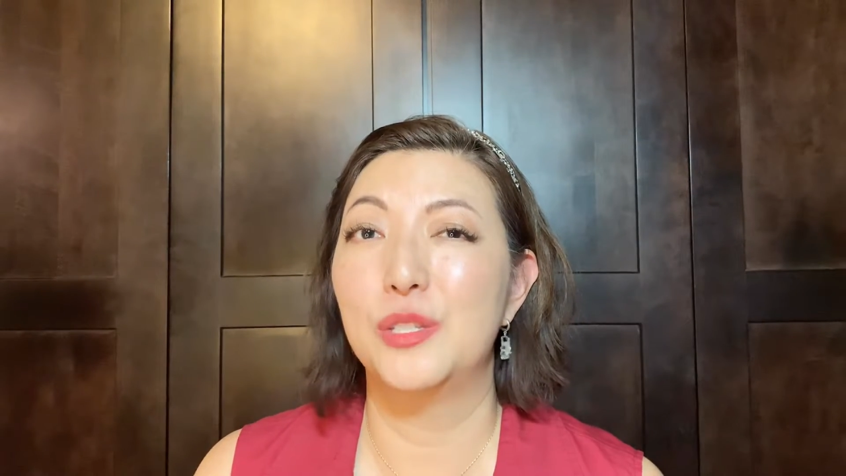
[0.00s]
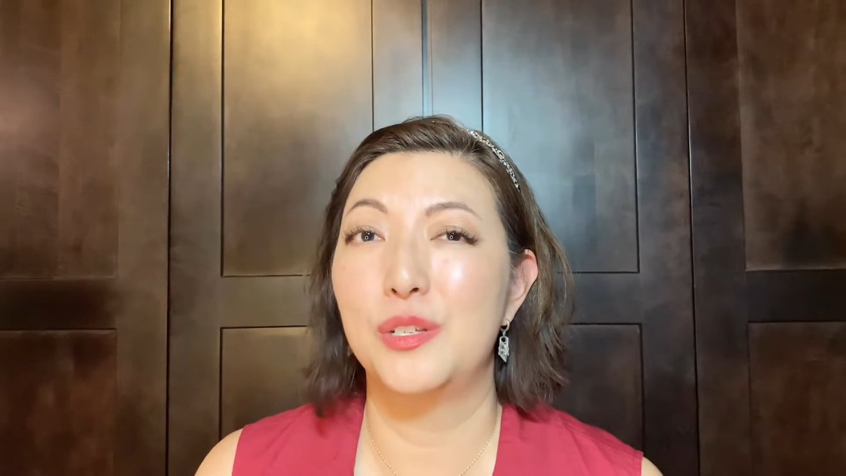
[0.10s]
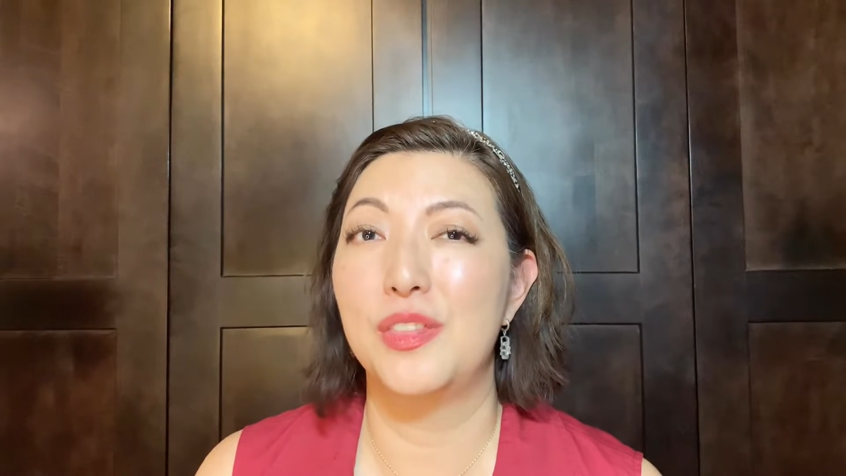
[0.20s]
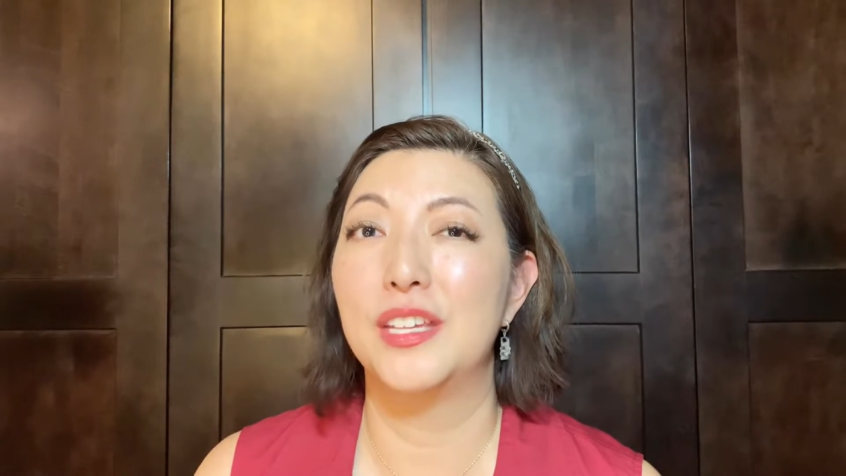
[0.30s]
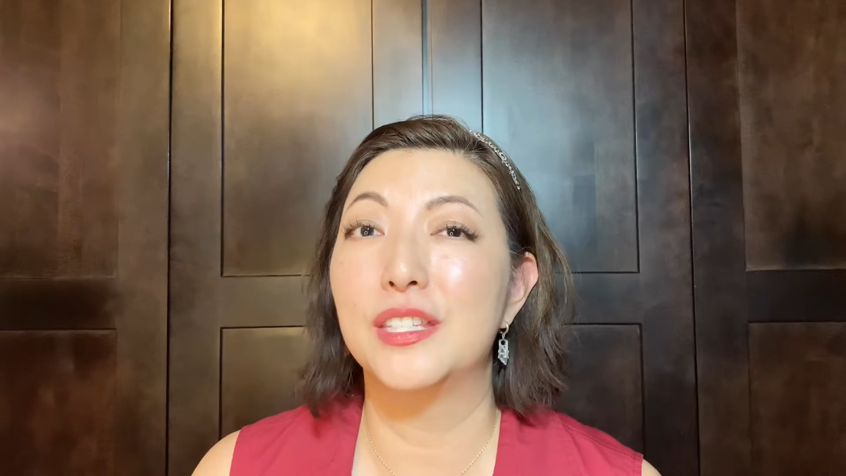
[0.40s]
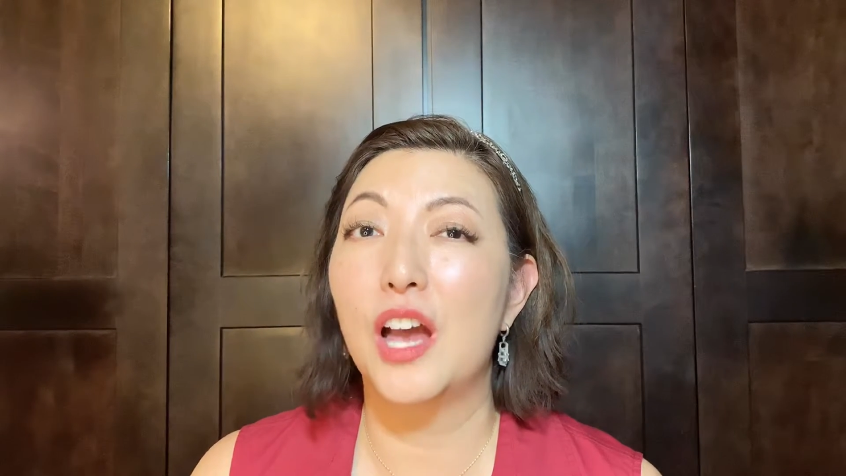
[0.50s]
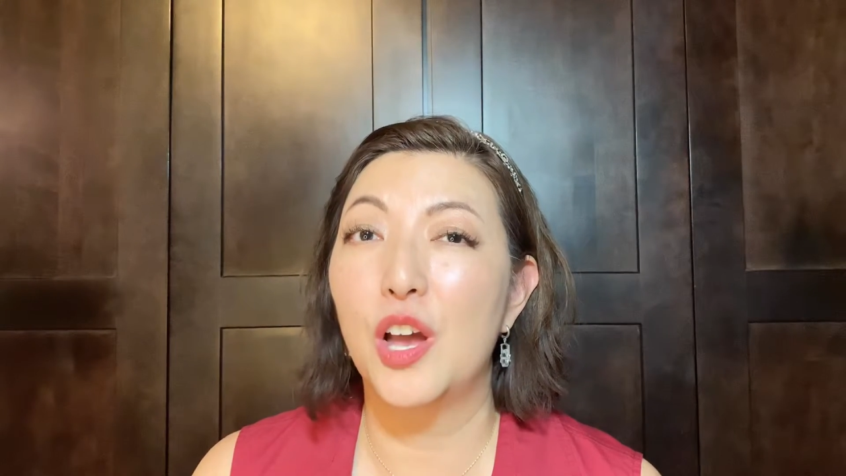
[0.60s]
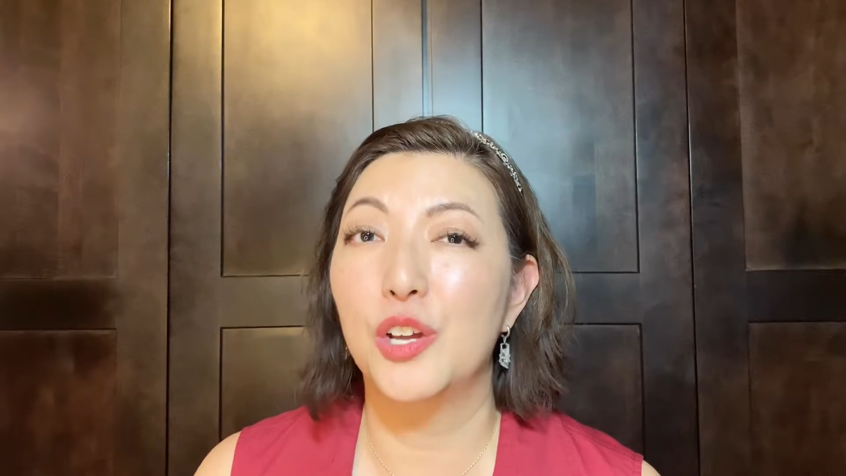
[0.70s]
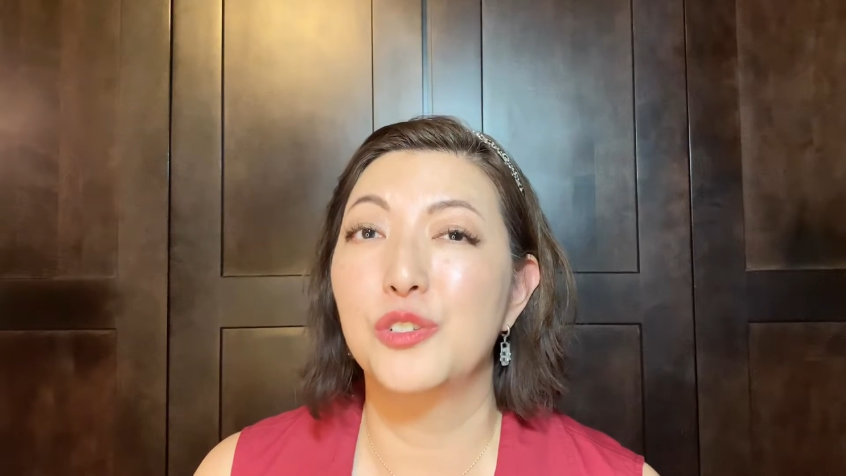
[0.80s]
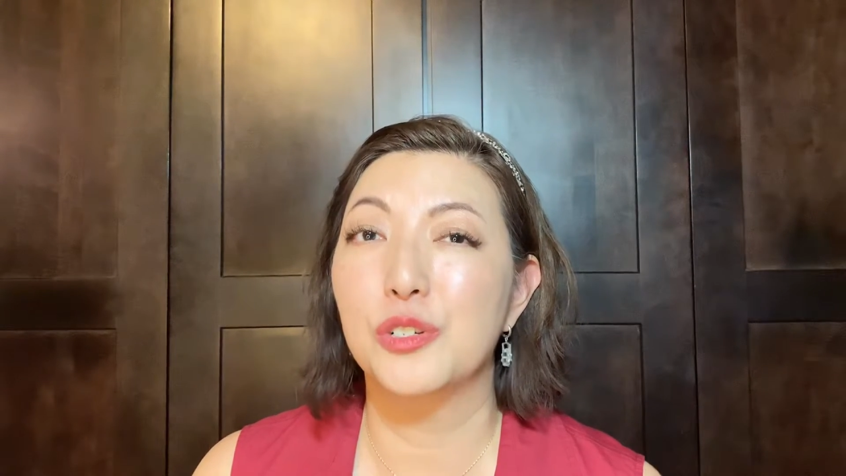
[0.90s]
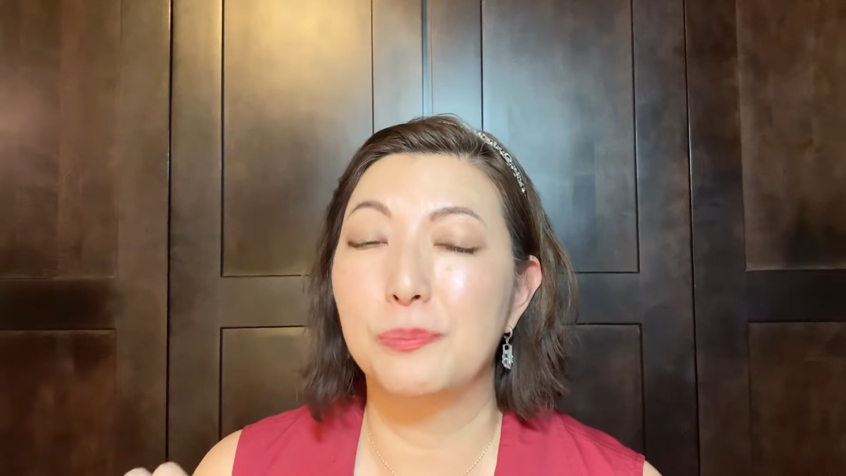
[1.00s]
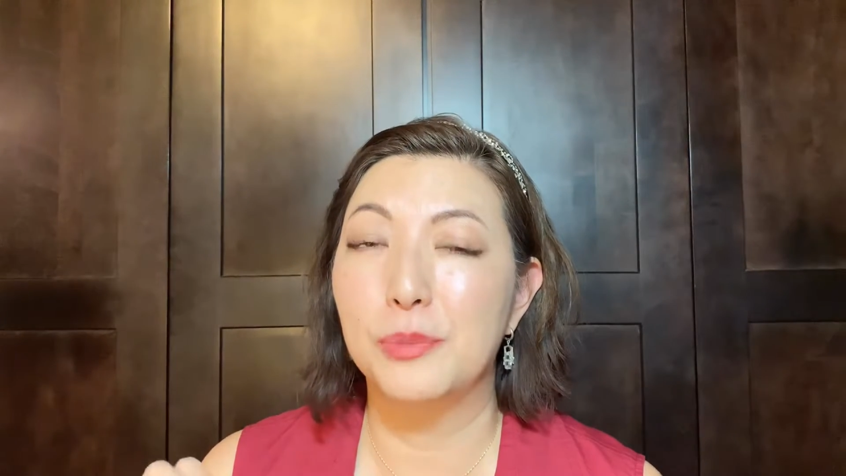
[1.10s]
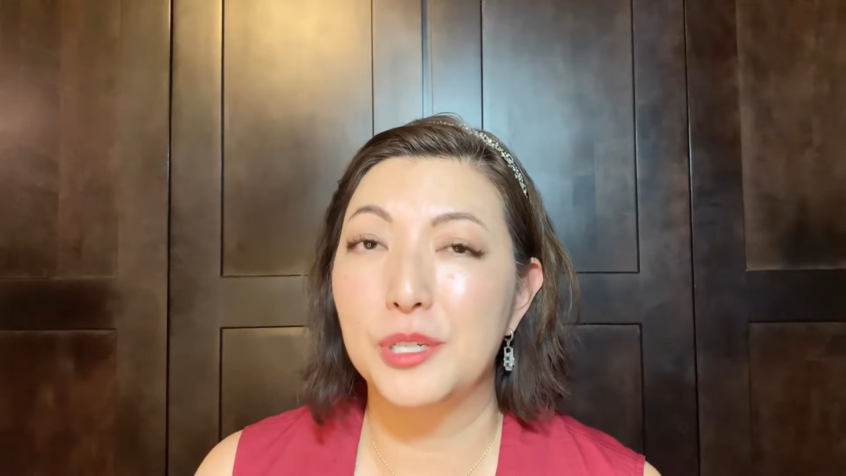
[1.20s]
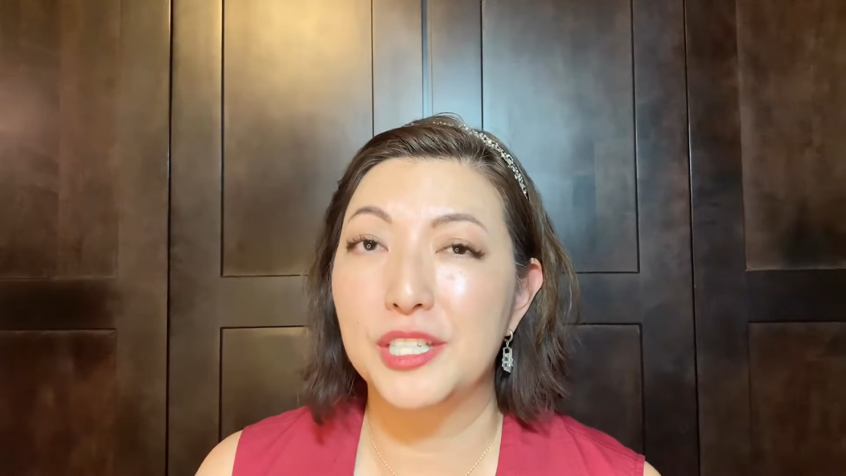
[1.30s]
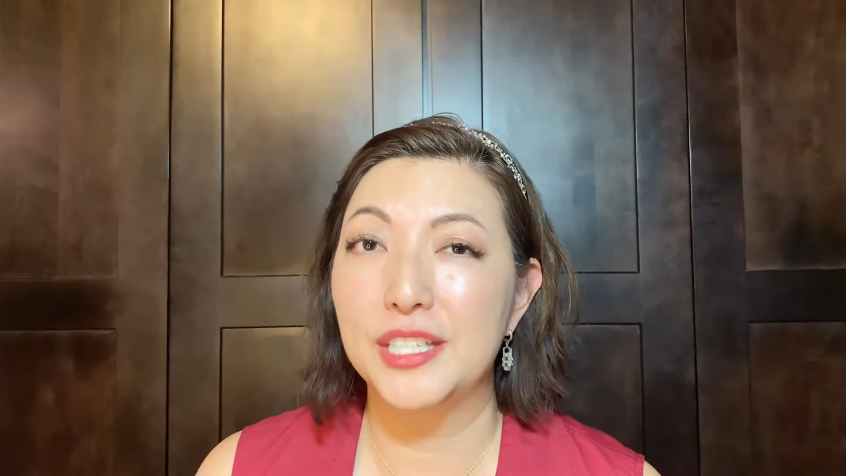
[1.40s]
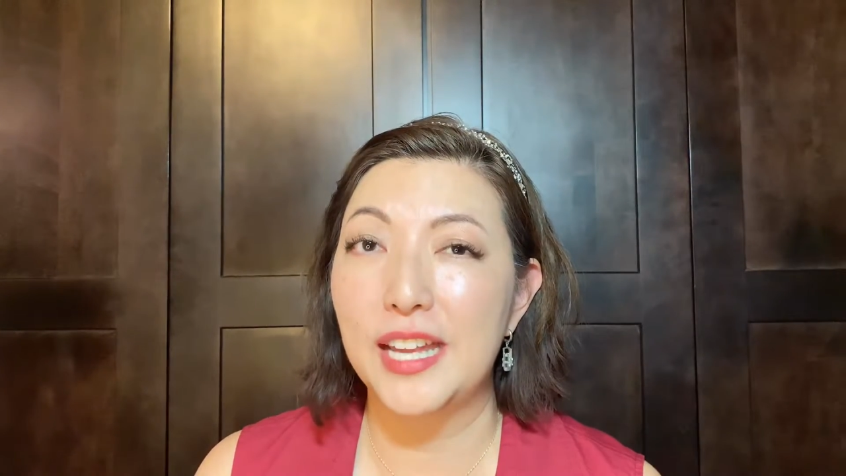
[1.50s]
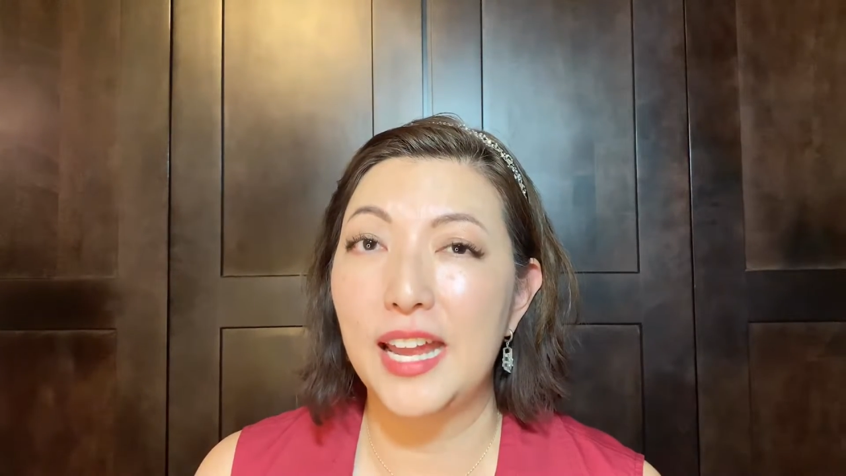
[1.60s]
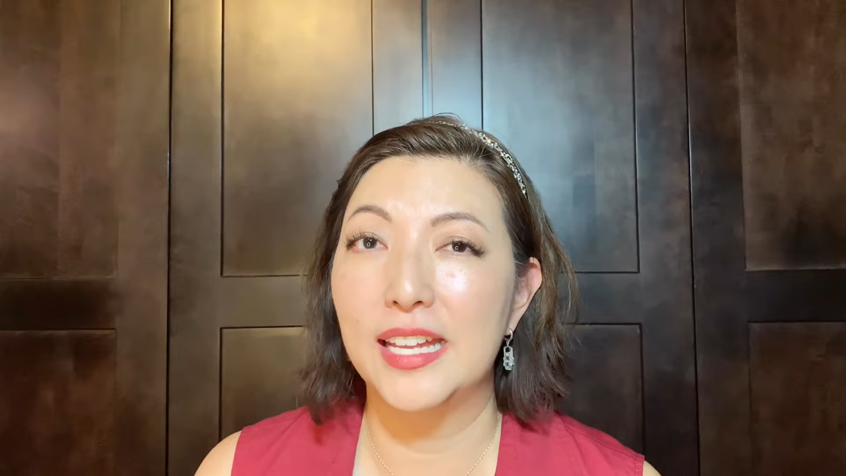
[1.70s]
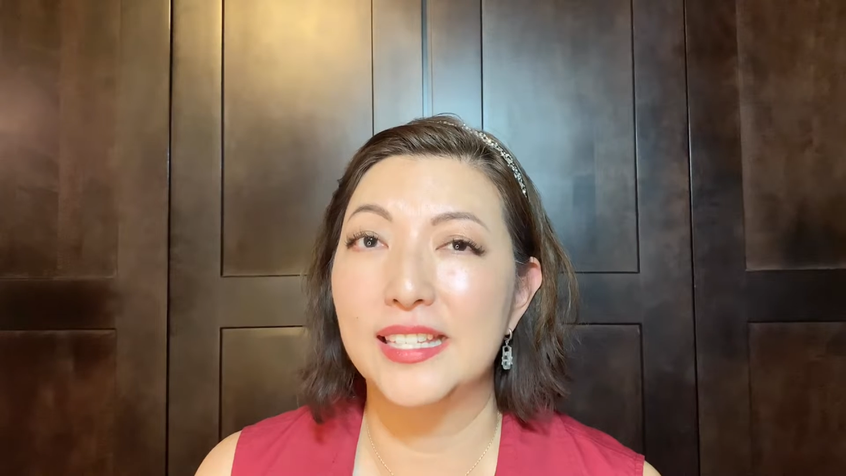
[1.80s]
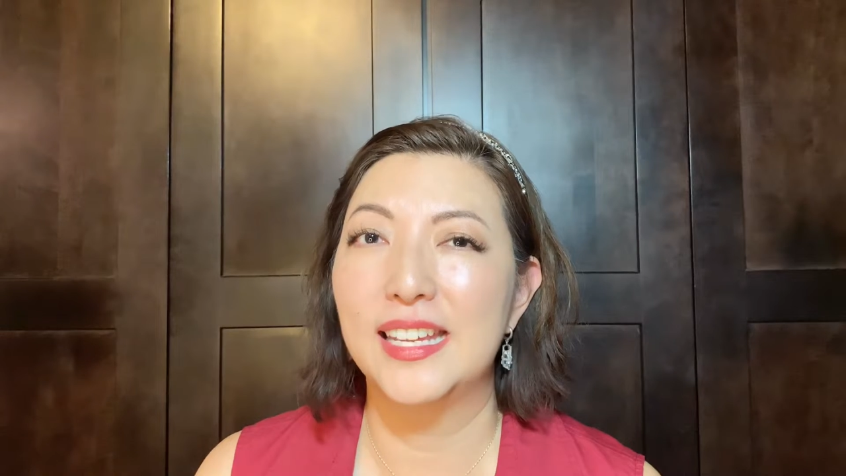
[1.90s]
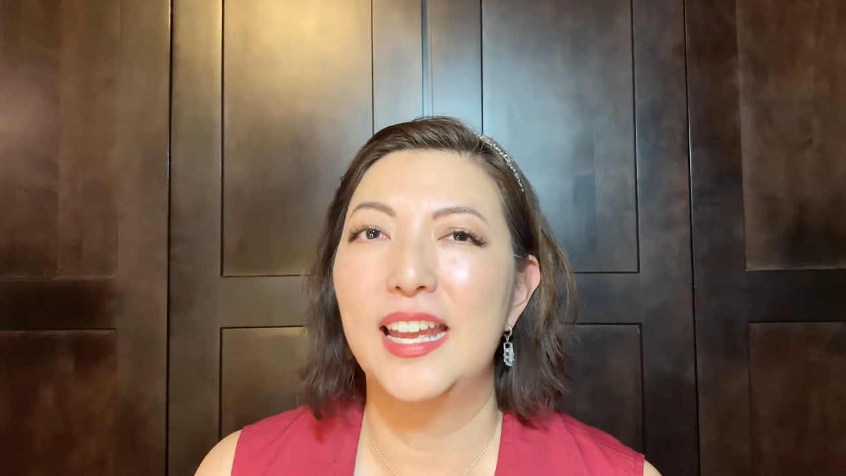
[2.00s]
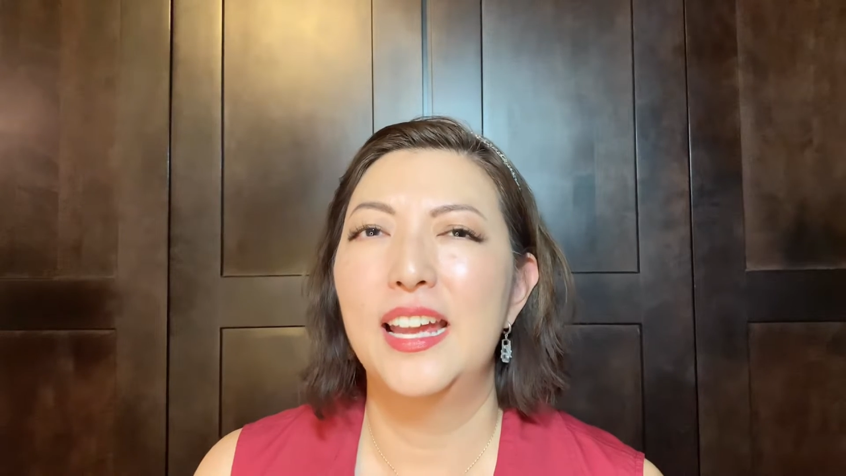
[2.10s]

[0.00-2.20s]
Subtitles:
to this 100%